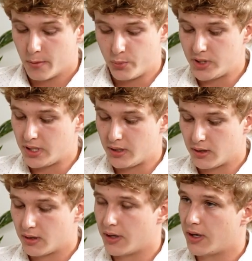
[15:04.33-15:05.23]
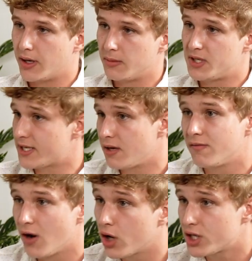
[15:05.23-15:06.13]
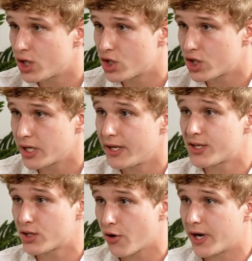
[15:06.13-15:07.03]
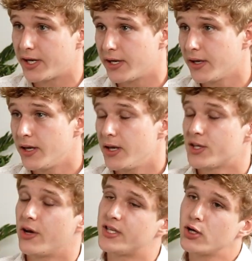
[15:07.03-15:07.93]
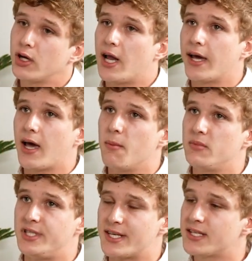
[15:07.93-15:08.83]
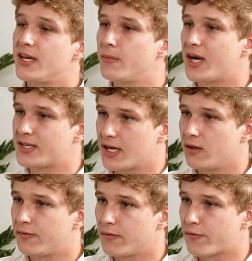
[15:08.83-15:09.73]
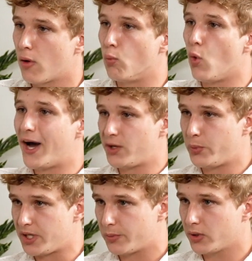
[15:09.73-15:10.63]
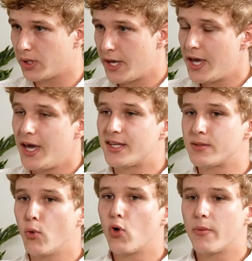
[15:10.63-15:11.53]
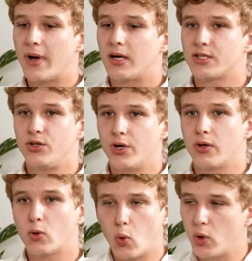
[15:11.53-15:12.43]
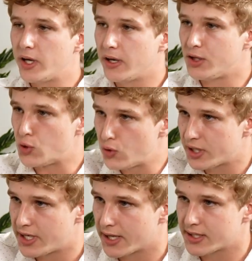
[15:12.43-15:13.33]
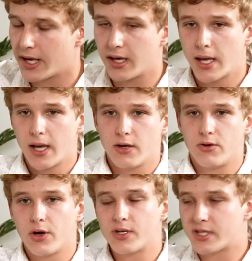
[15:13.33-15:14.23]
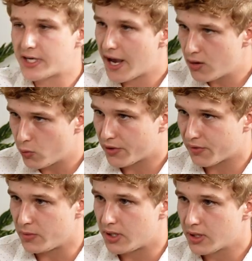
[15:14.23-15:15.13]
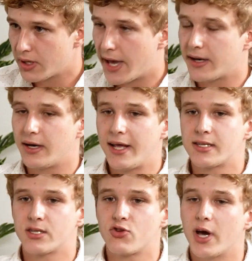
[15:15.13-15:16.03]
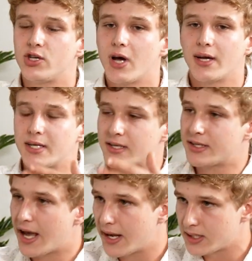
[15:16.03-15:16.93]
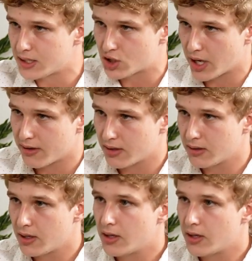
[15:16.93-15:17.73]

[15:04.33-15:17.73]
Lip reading: been disadvantaged historically. So it's not like I'm distancing myself from white people. It's more about, calling unity and saying, stand with me and let's try to understand each other